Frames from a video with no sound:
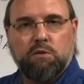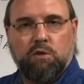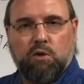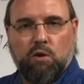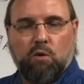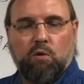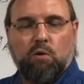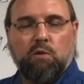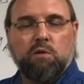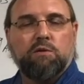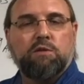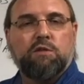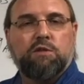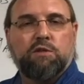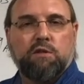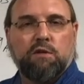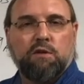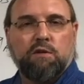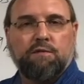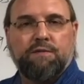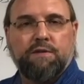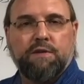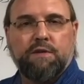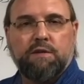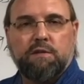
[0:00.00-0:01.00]
gold
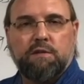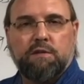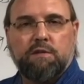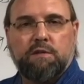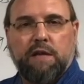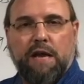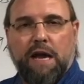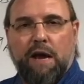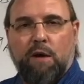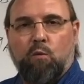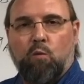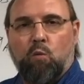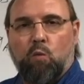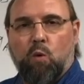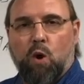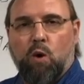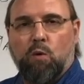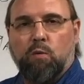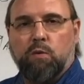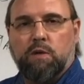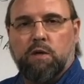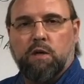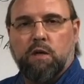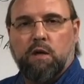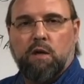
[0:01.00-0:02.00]
surface that
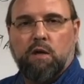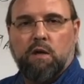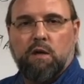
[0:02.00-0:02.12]
won't